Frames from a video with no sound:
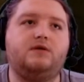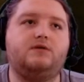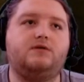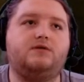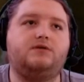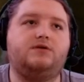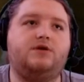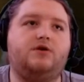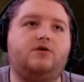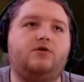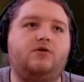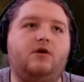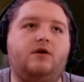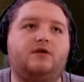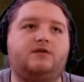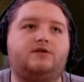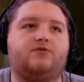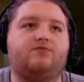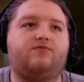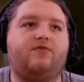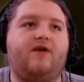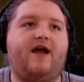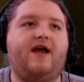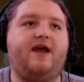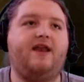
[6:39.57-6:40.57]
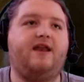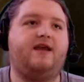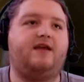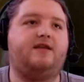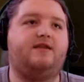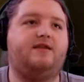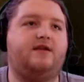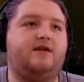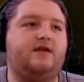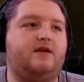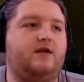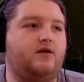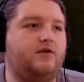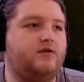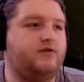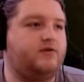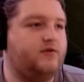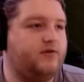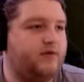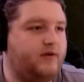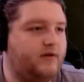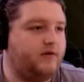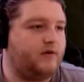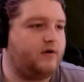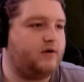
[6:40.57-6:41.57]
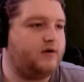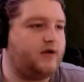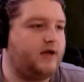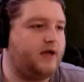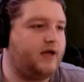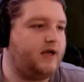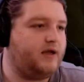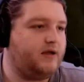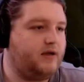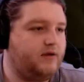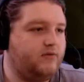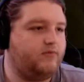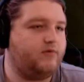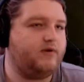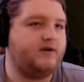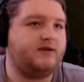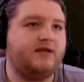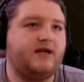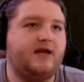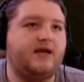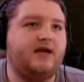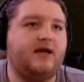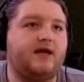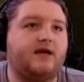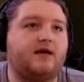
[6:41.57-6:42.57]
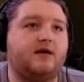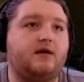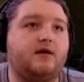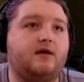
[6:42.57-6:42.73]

Two, it's a red and then... The, okay, what the heck?